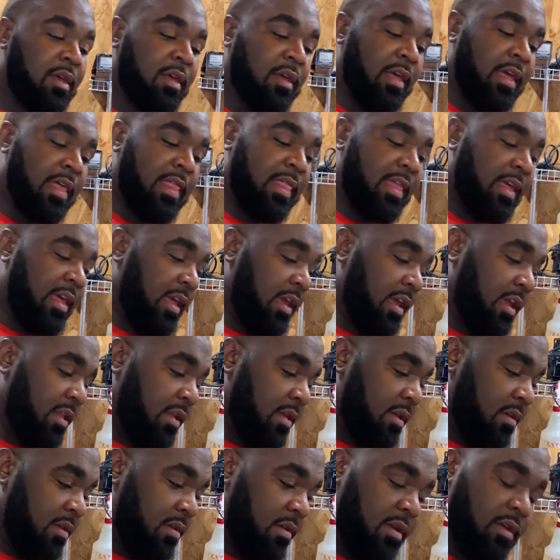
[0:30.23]
And then,
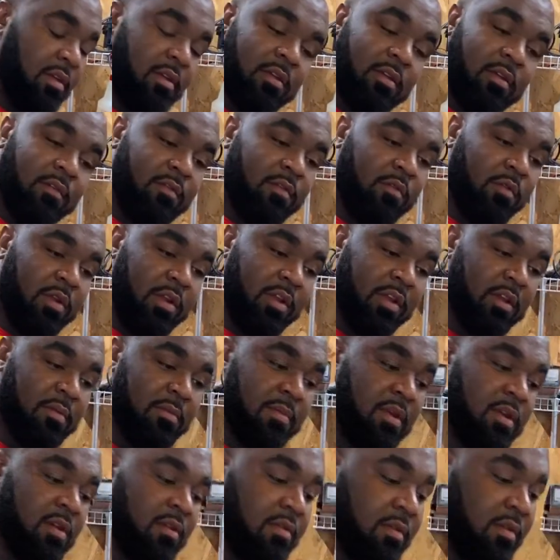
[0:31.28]
if you want to come
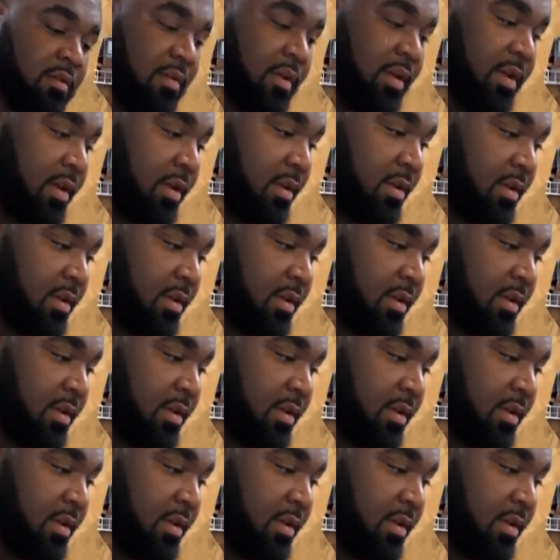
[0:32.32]
here real quick,